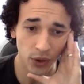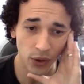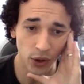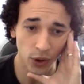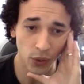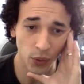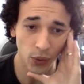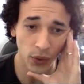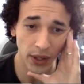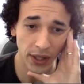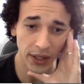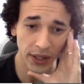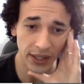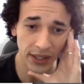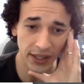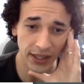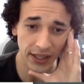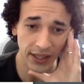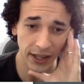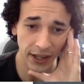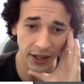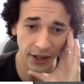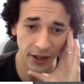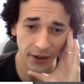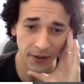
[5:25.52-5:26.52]
you want it
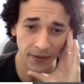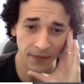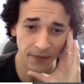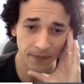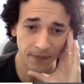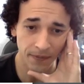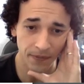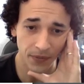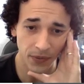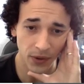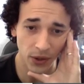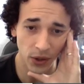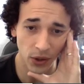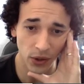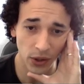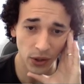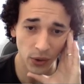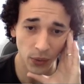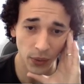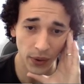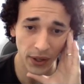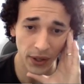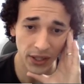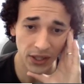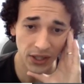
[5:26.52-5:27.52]
there. The only
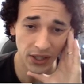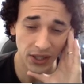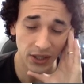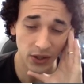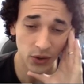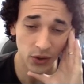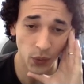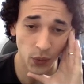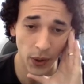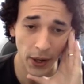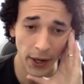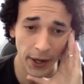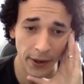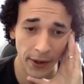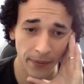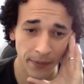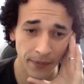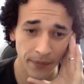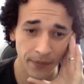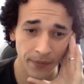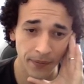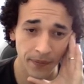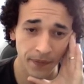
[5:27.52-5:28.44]
question is why.